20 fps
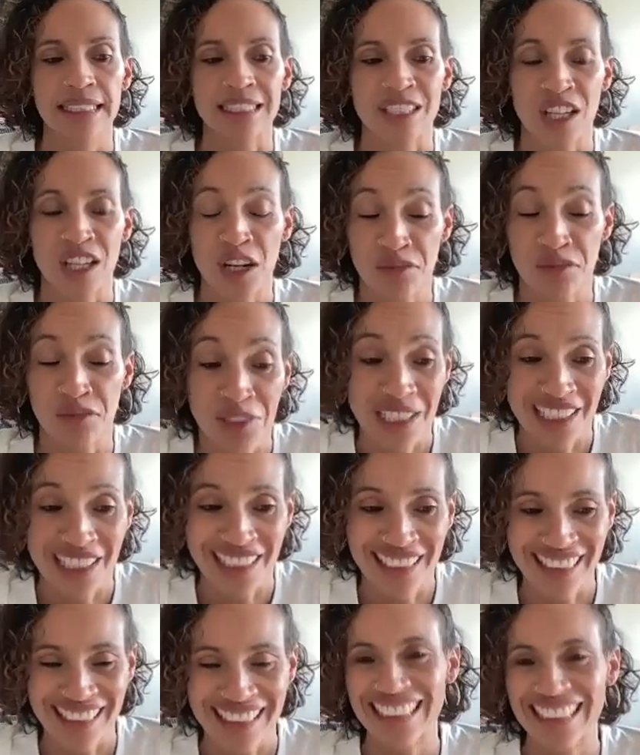It's not
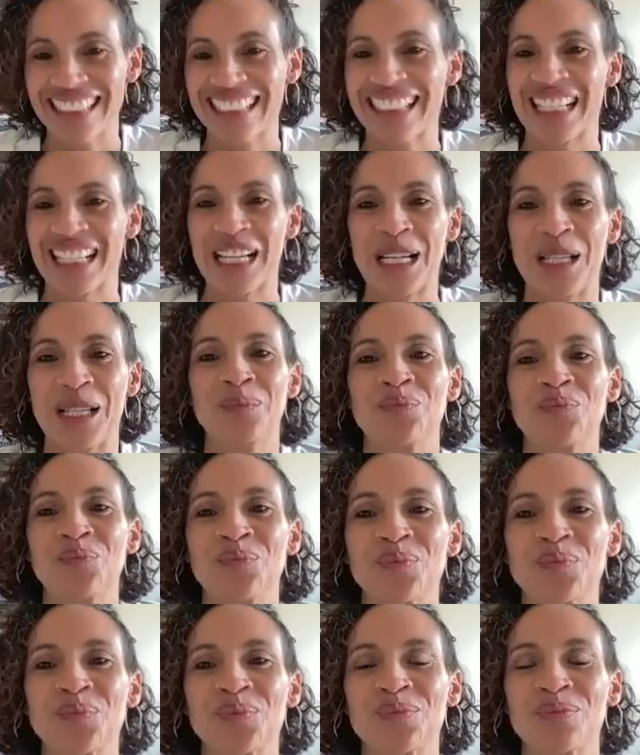free.
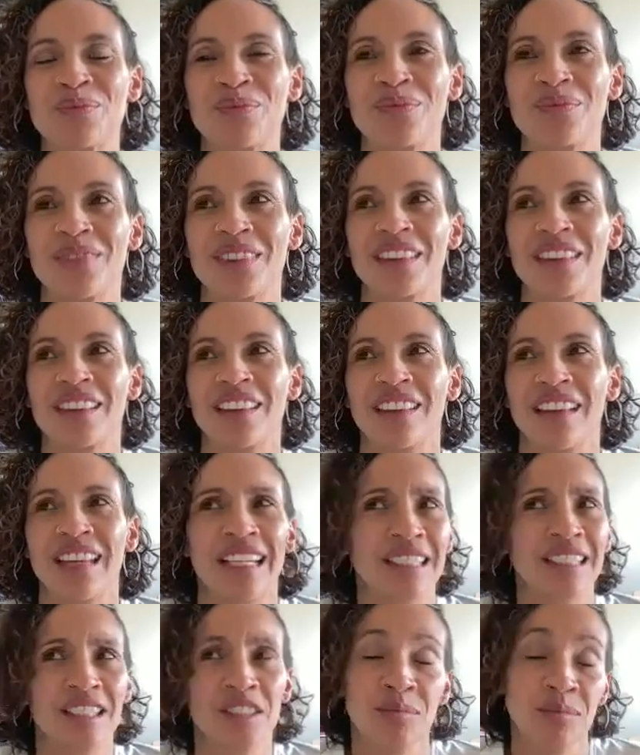
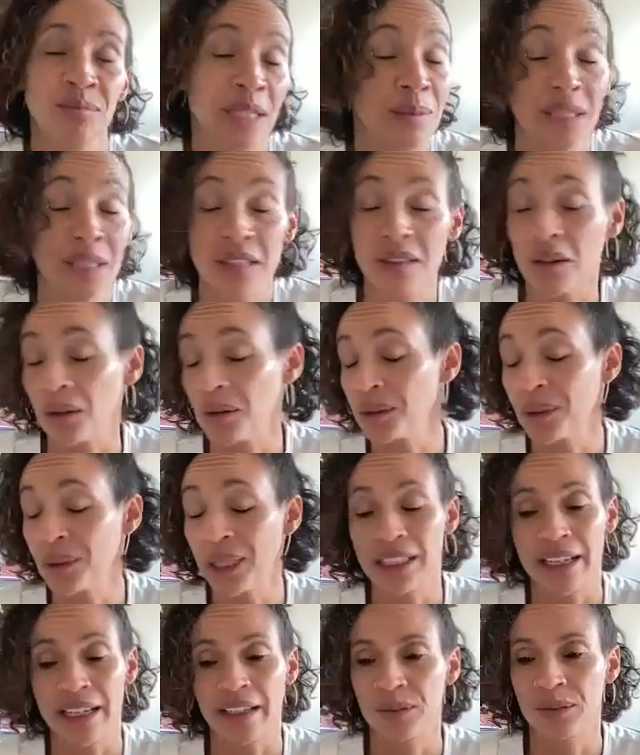And maybe all the
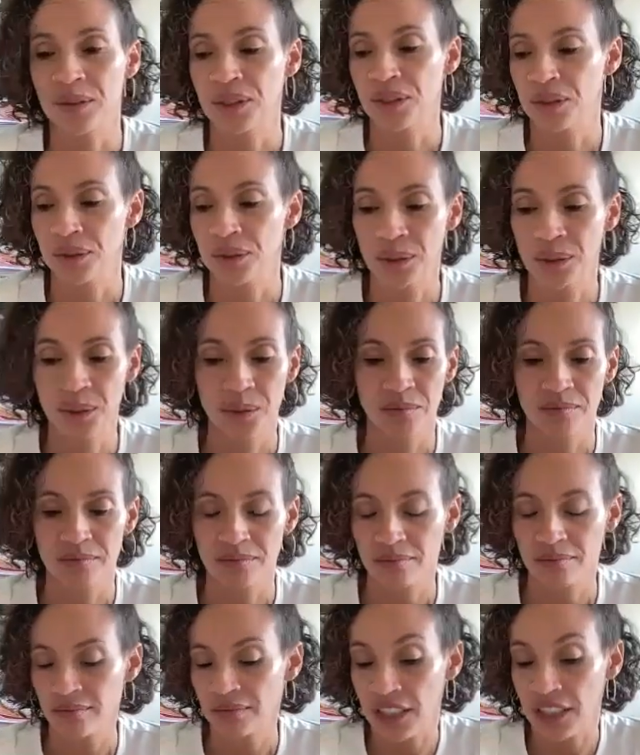way down to
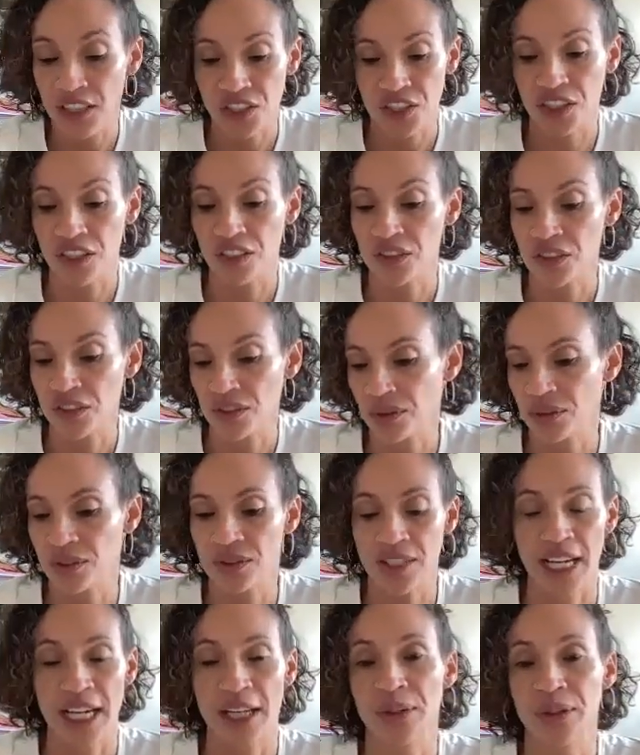teaching
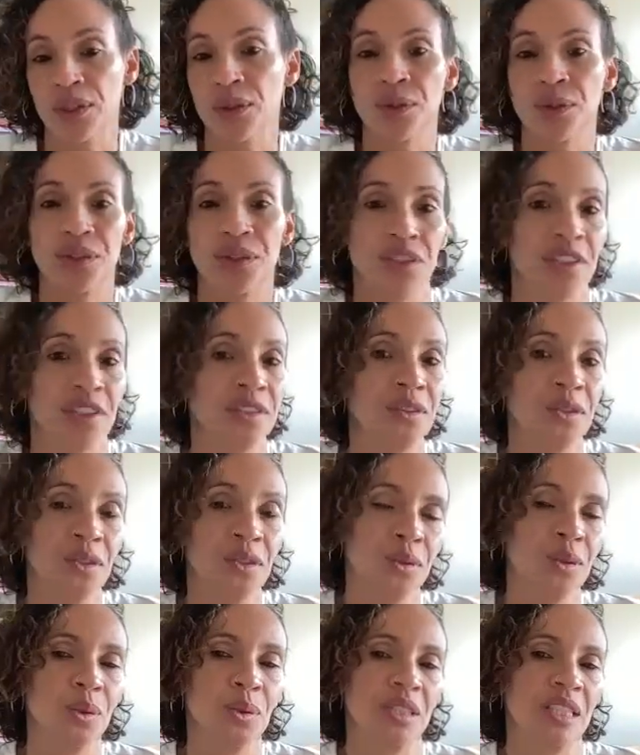students how to use certain
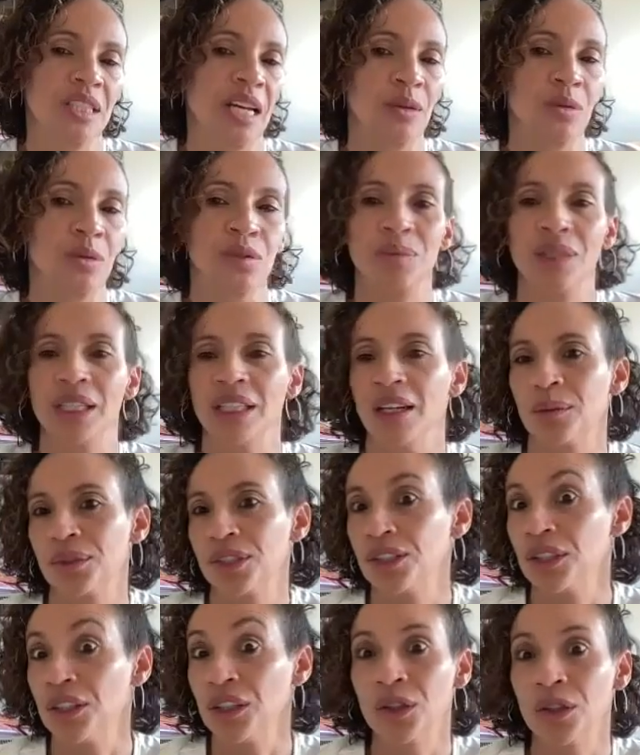tools. That would be
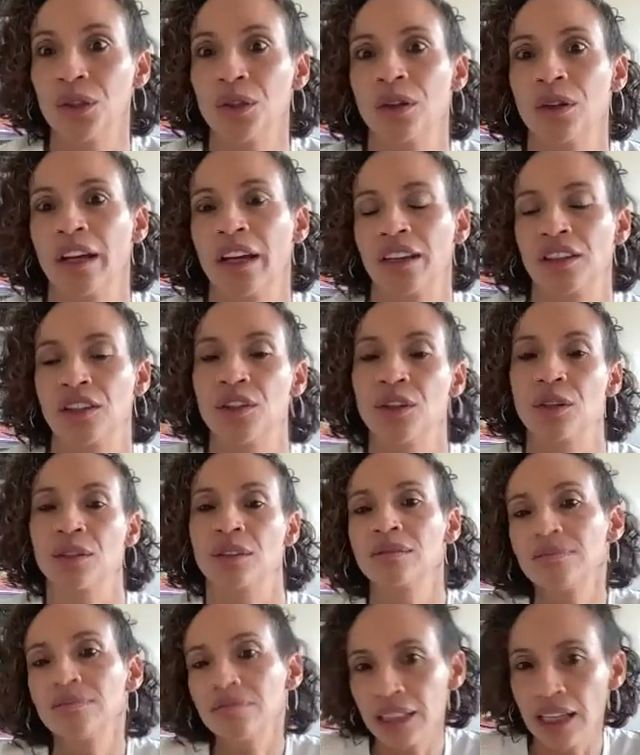up to you and
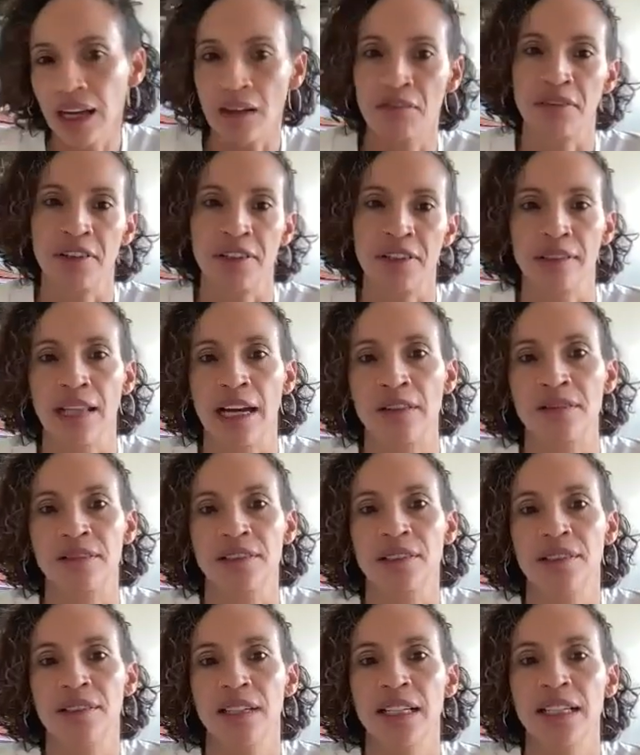your comfort
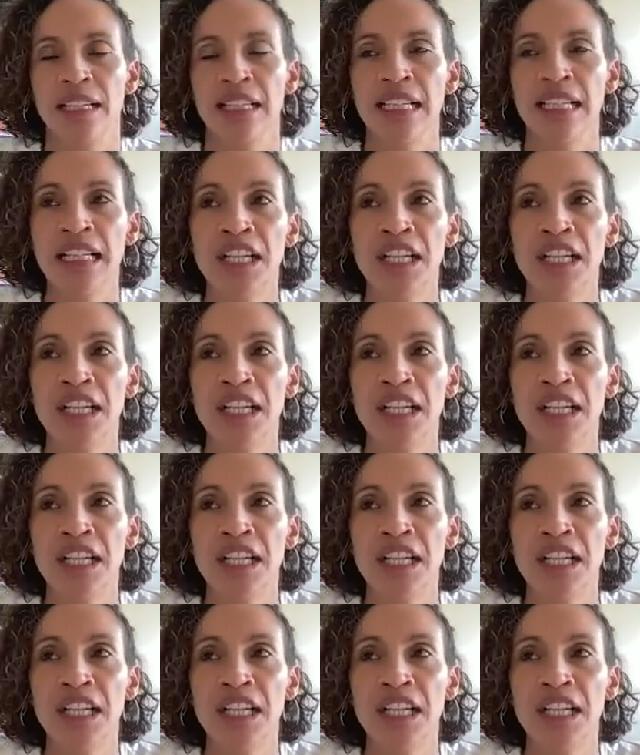level.